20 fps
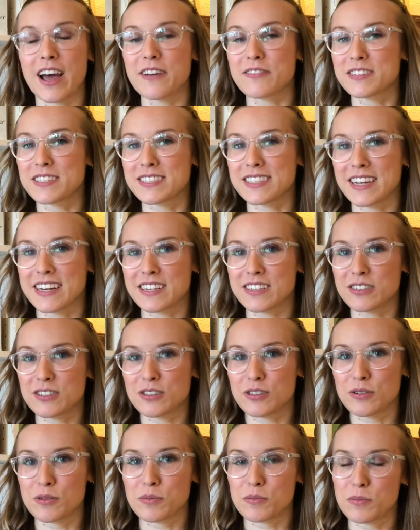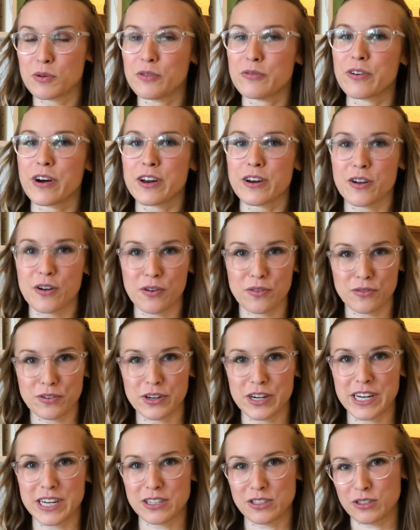I've decided to move on over
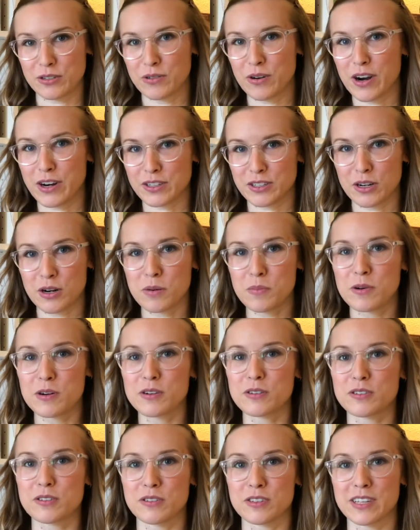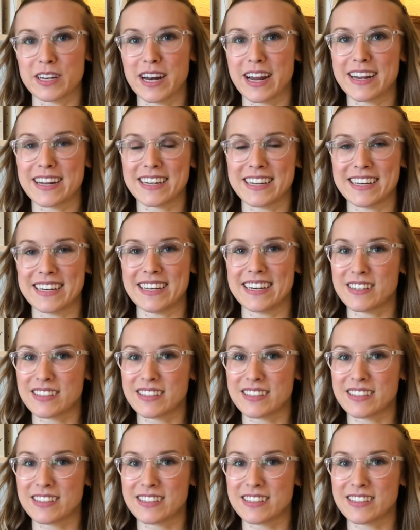into October so that I can